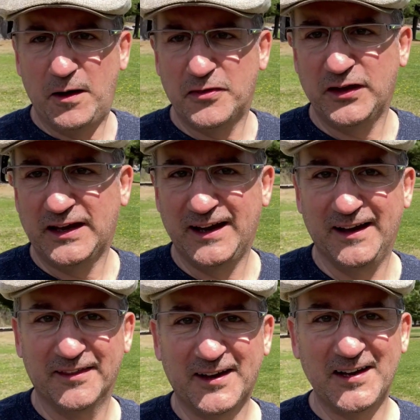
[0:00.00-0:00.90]
I think
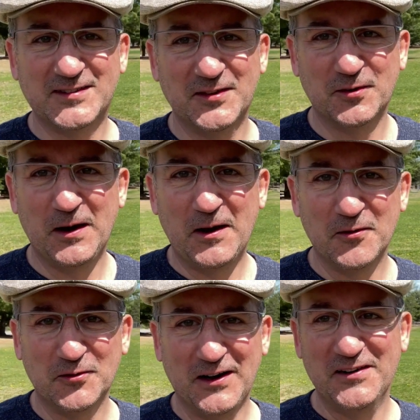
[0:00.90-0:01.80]
the kite's on the ground,
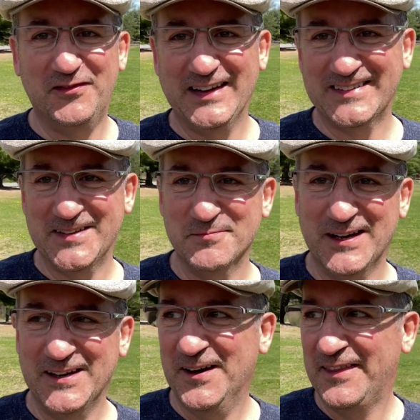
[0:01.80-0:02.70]
they're trying to fix it, but
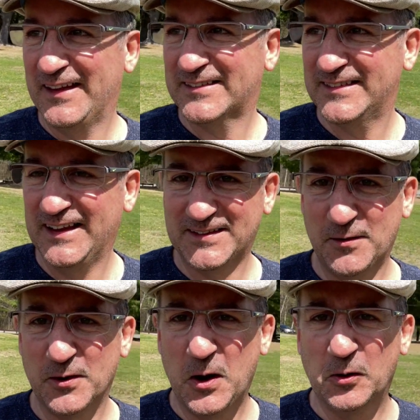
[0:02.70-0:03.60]
that's how
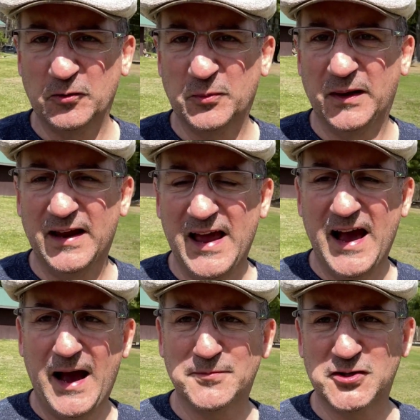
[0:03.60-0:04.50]
it goes. But
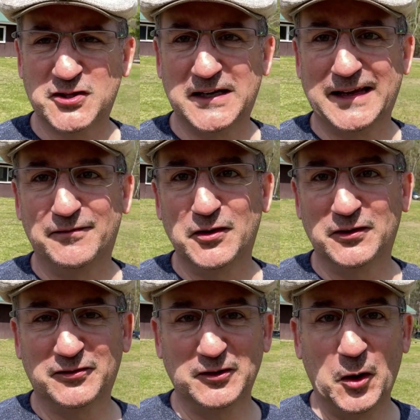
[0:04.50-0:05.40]
I'm just going to give you a
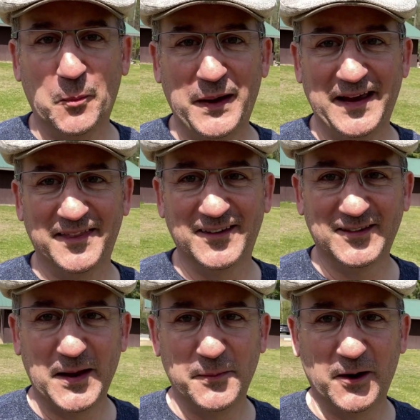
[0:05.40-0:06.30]
slow pan this
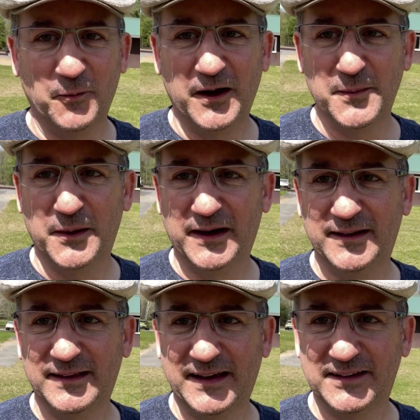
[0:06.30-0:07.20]
time. I don't want anybody,
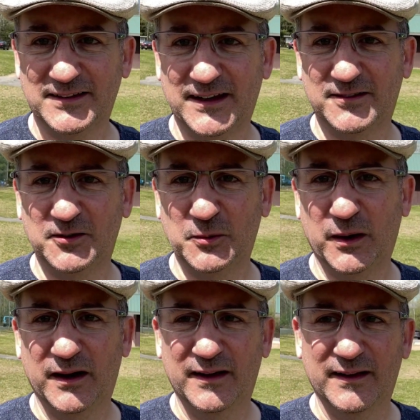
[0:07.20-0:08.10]
like I said,
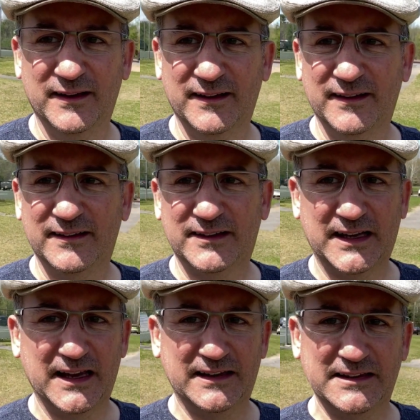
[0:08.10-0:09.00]
to
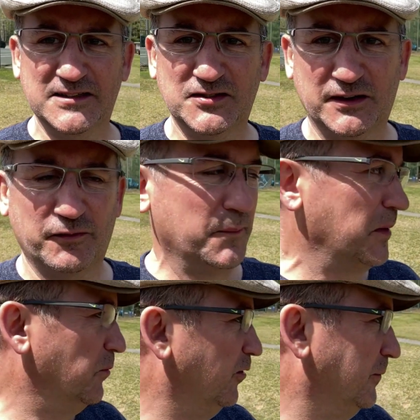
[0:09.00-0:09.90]
get sick from the
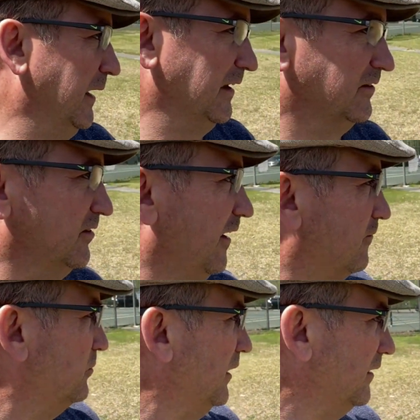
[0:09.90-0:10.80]
movement and stuff,
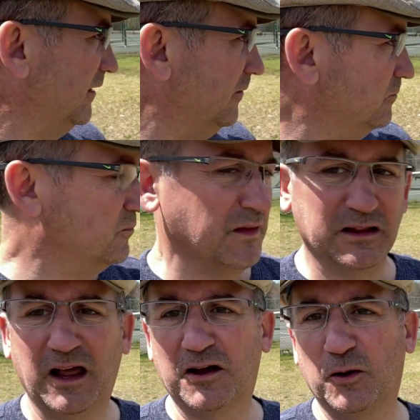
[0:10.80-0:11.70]
but a
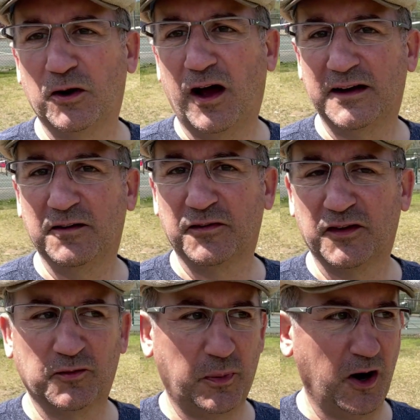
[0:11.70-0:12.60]
lot going on here at
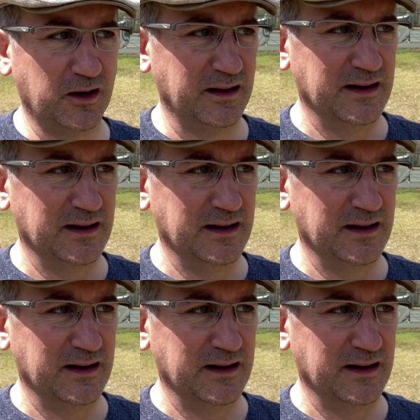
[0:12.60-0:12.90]
this park.